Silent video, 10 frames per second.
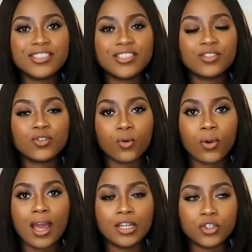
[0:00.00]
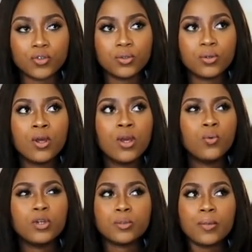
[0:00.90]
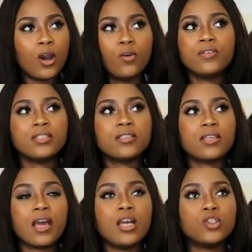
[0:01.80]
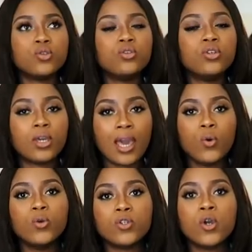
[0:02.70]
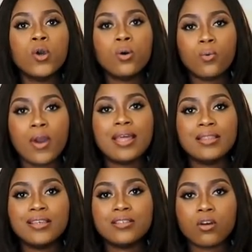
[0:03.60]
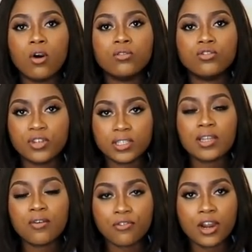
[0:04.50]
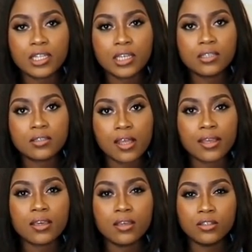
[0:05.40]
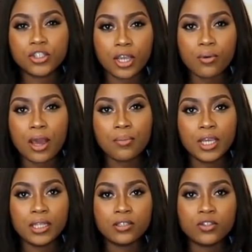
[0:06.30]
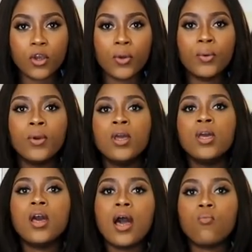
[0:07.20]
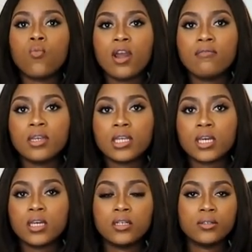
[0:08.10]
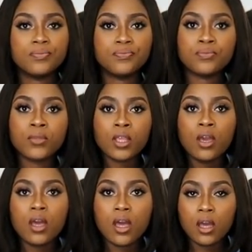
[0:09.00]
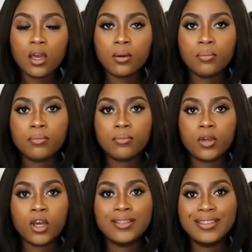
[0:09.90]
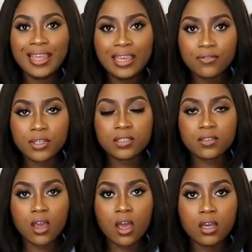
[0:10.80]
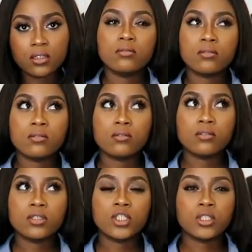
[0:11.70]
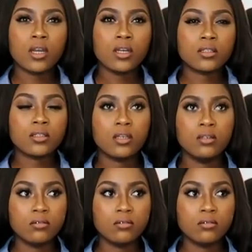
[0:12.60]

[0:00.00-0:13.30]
isn't so casual, which my office isn't casual, you could wear this on dress down fridays like do you get what i mean so i'm wearing um, a navy skirt the shirt